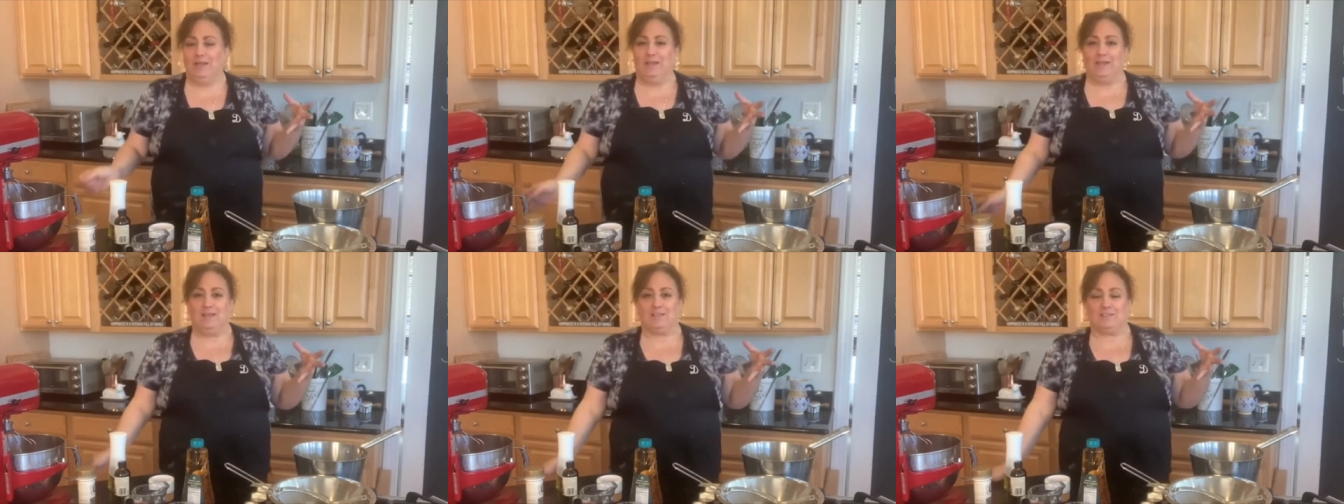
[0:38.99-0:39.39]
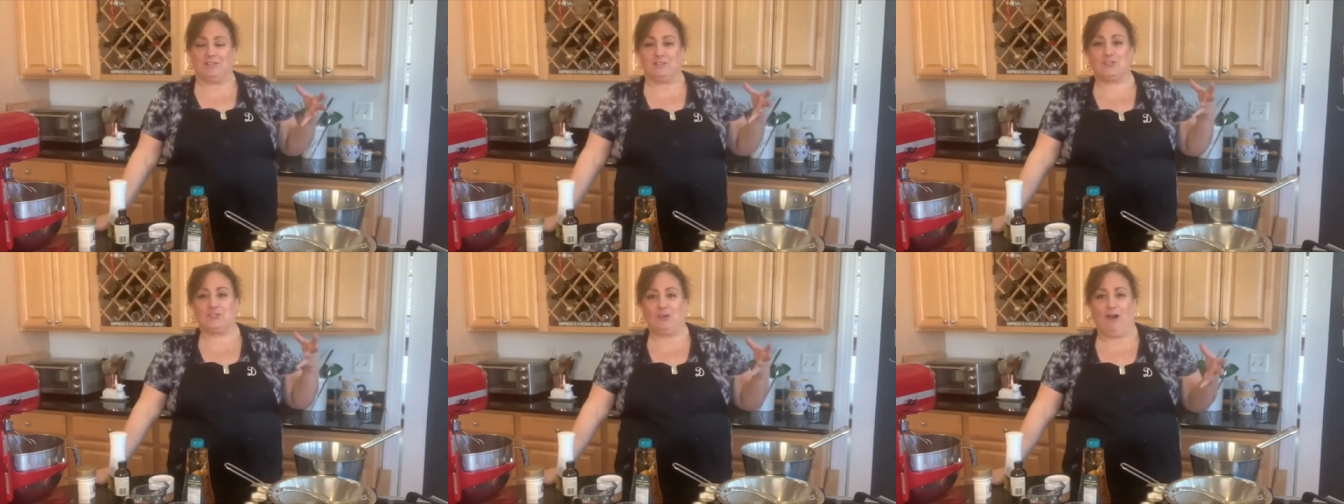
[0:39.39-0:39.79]
It's a
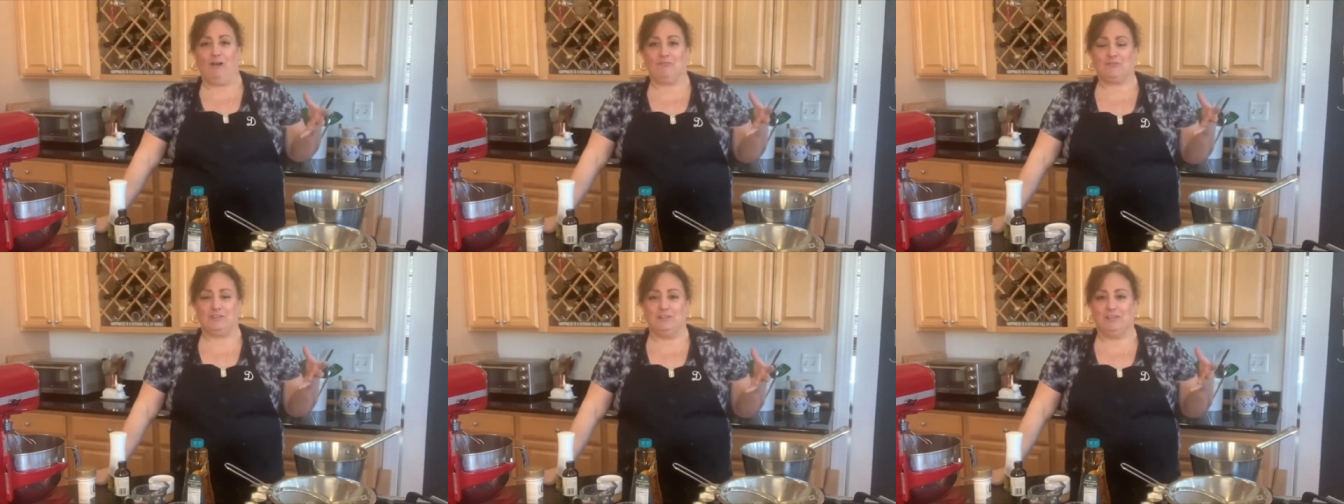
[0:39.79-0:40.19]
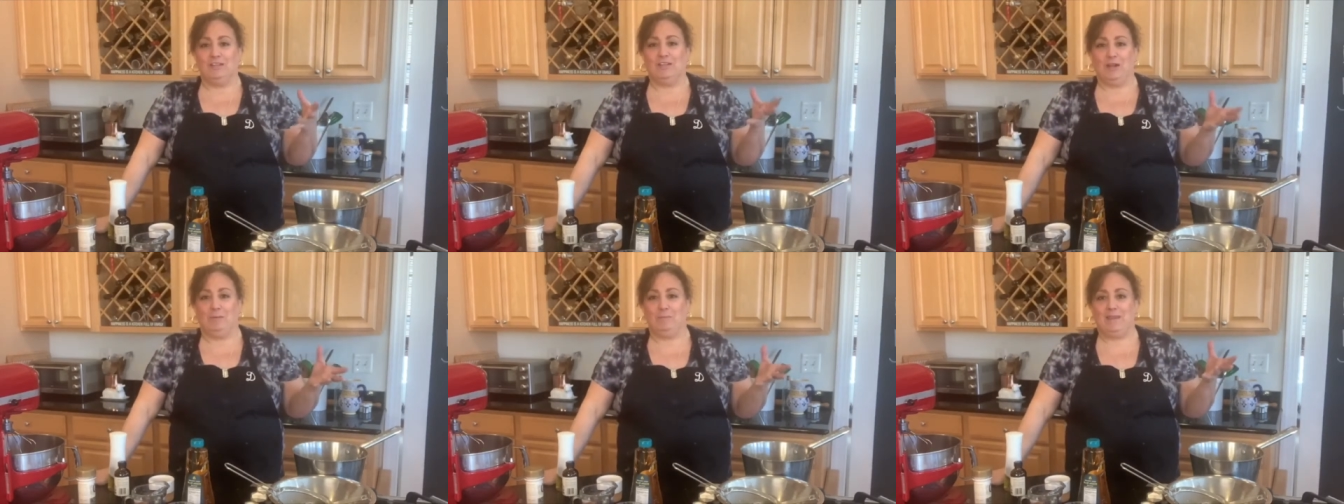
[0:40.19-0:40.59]
soft,
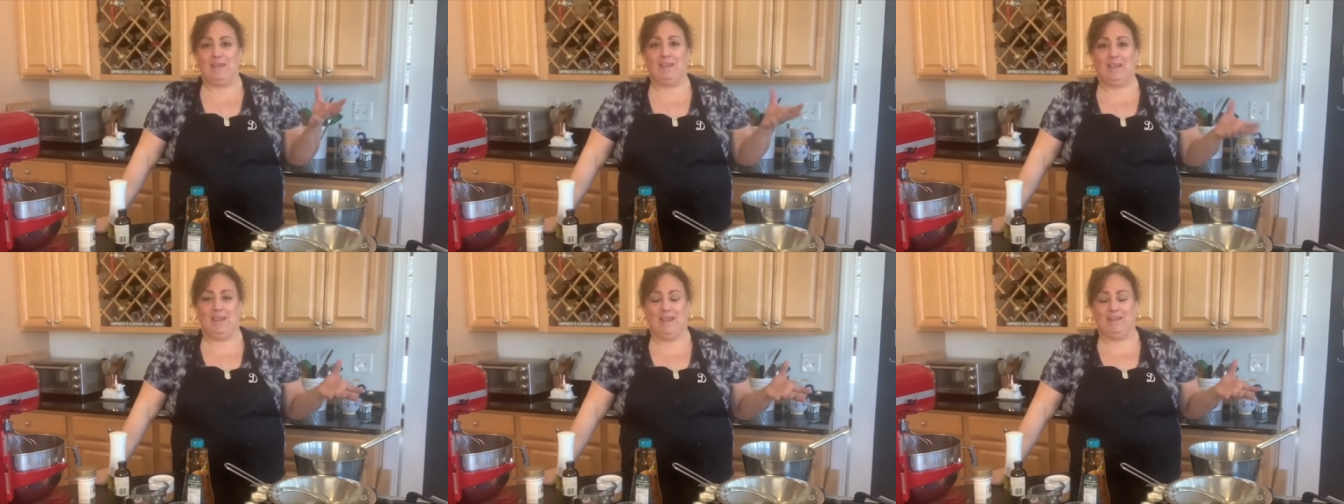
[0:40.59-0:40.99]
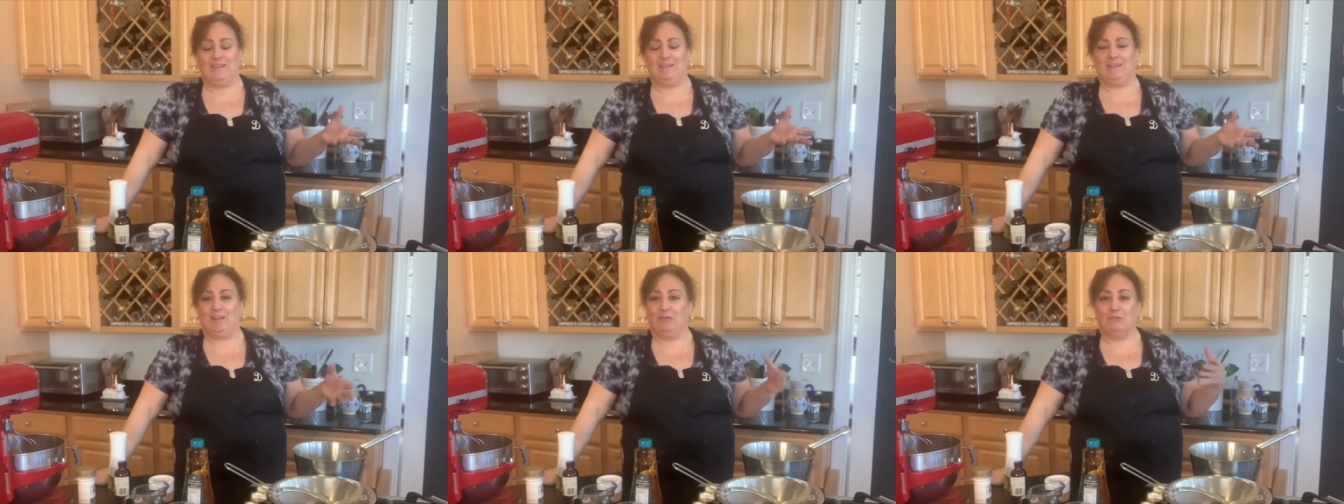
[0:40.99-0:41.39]
gummy
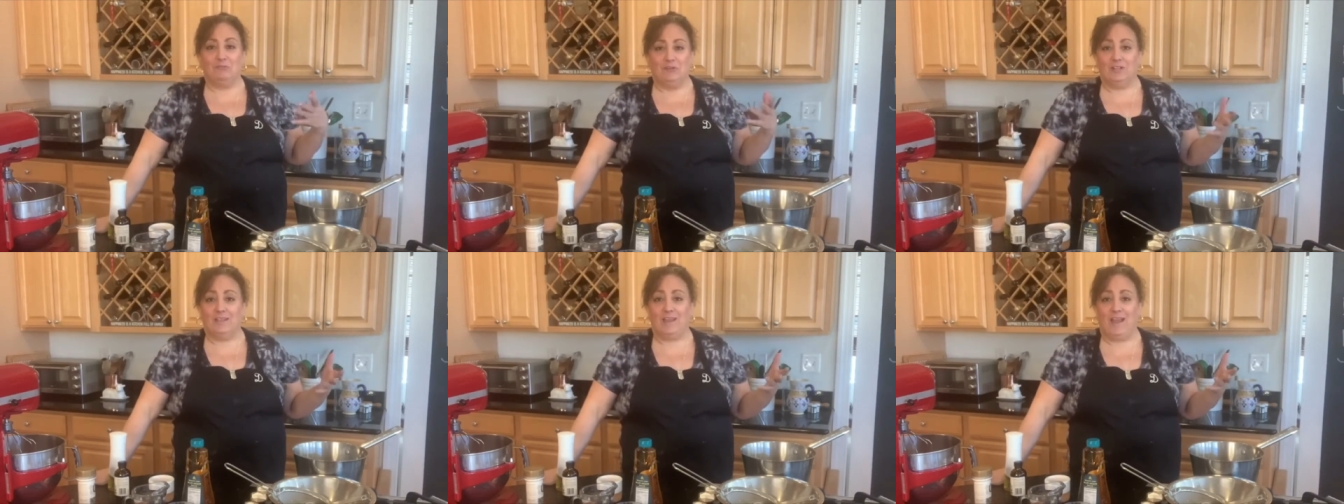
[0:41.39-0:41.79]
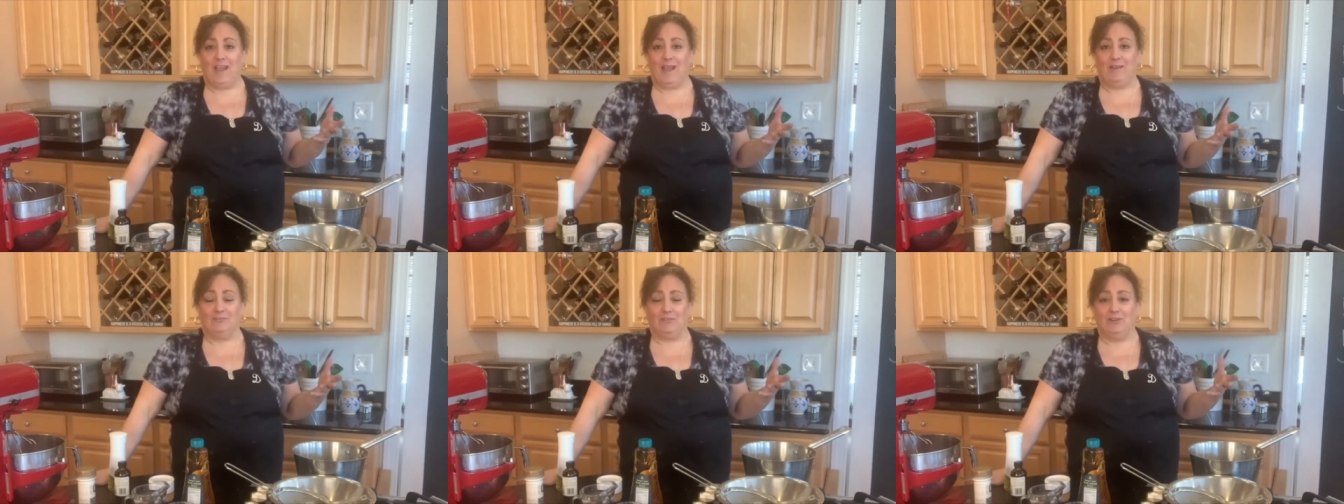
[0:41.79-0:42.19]
candy. They don't really
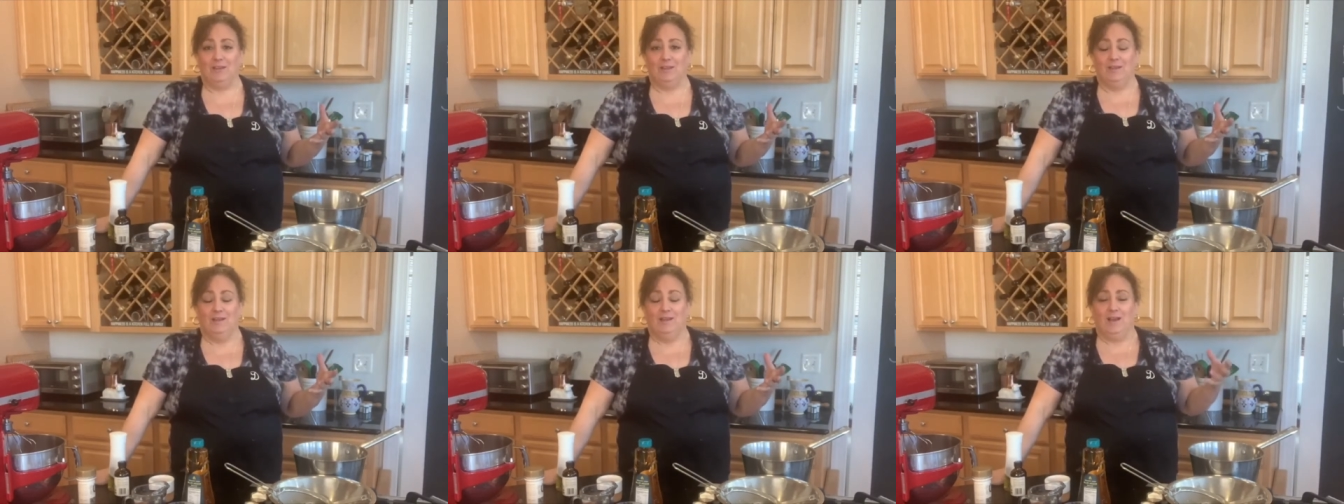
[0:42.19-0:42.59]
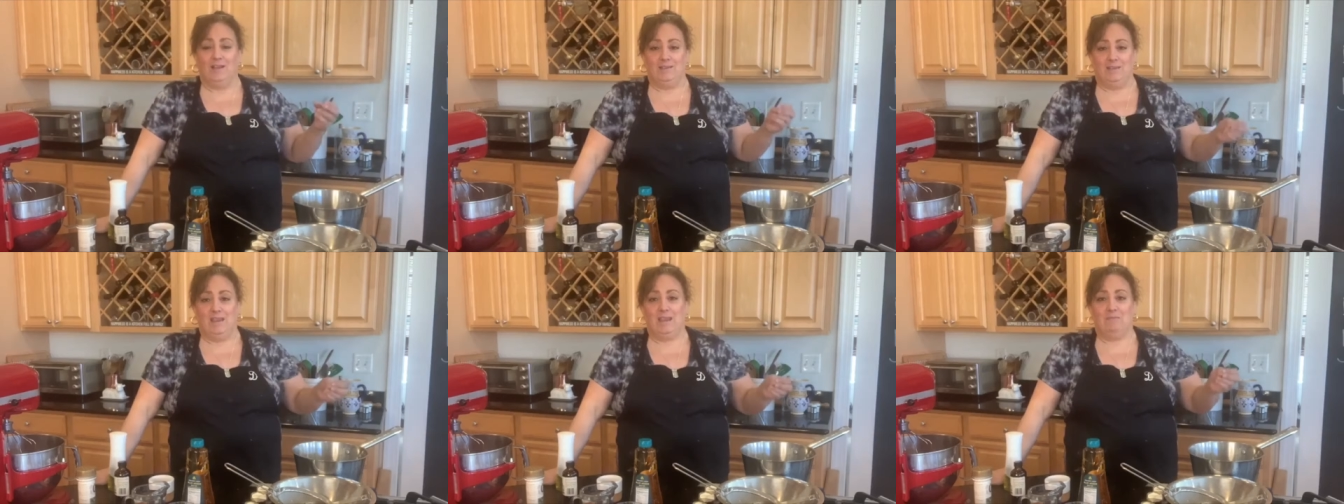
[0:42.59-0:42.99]
have a
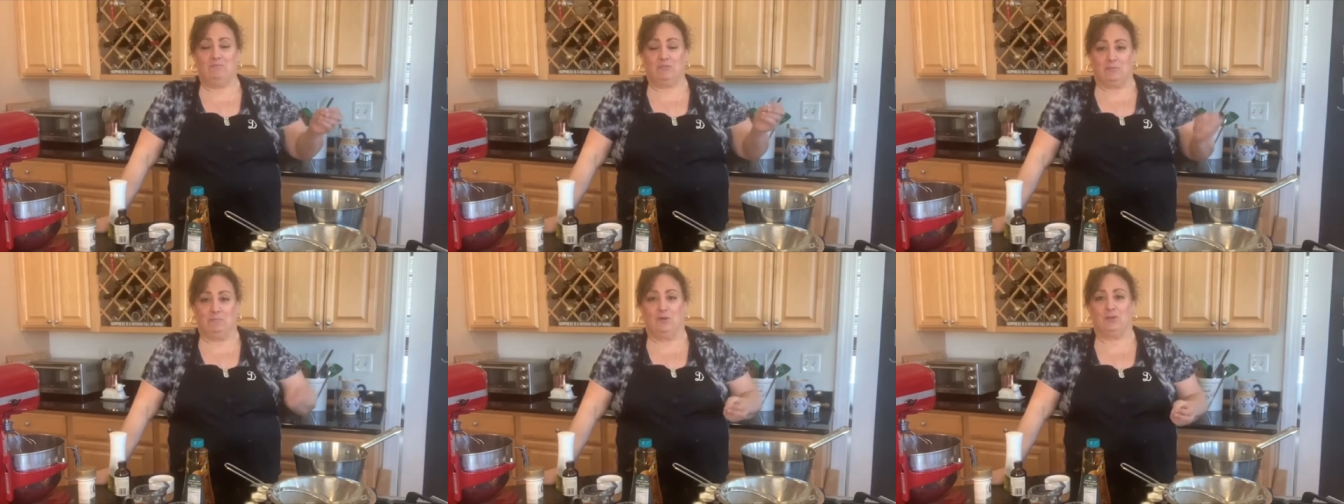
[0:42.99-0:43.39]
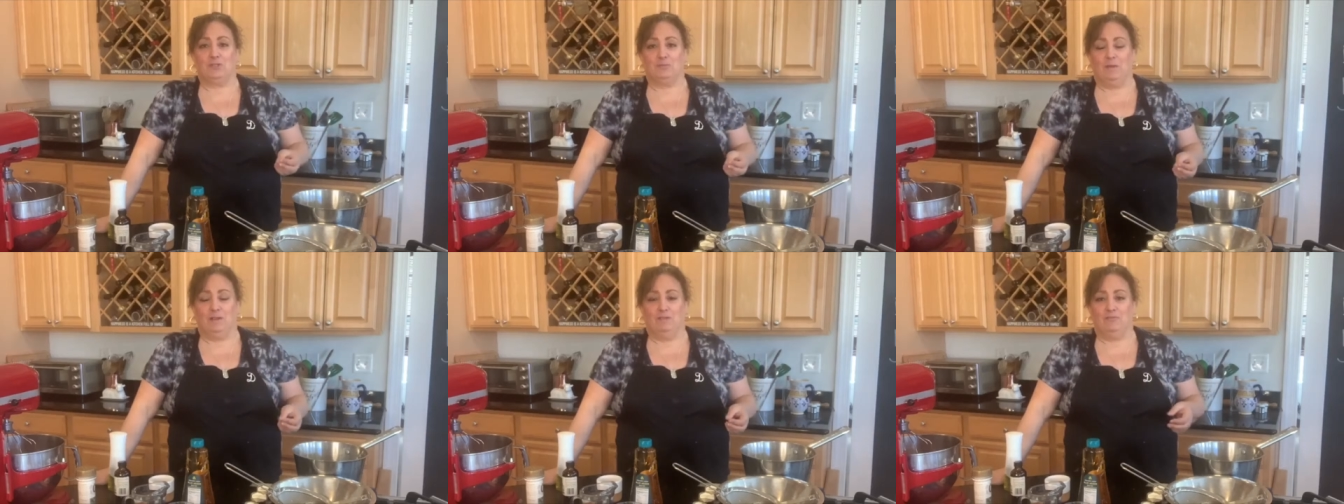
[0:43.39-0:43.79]
name for
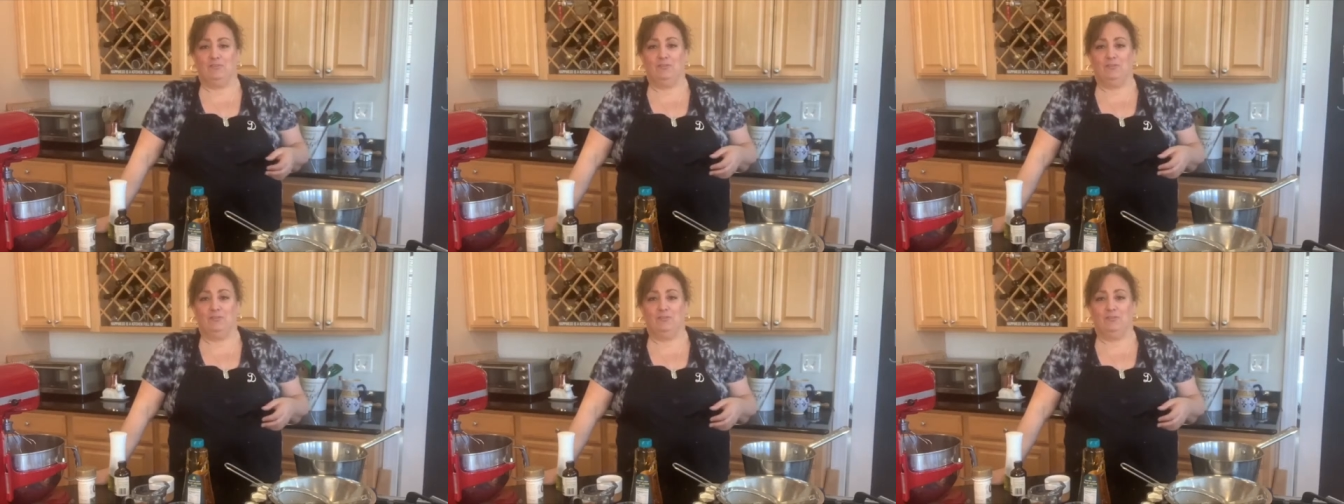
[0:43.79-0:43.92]
marshmallow.